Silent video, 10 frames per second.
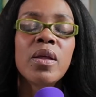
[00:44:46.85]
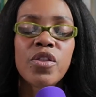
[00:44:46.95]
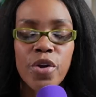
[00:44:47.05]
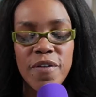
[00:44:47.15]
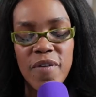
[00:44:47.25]

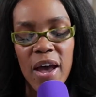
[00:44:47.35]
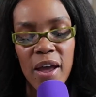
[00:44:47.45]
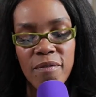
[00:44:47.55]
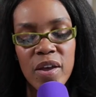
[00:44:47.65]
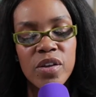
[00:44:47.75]

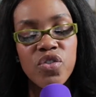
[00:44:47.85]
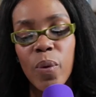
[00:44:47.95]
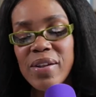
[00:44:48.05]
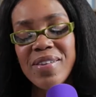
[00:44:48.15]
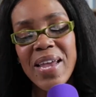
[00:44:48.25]

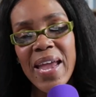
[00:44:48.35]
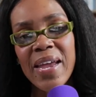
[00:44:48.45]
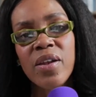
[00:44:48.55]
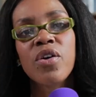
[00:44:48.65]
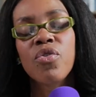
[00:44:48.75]

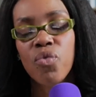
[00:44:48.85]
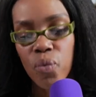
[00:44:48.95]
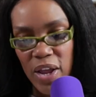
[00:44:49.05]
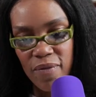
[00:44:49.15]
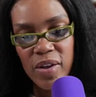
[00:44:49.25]
35-28
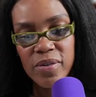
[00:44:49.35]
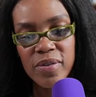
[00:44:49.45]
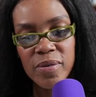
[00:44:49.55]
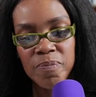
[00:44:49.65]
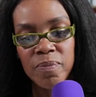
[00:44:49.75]
Ravens.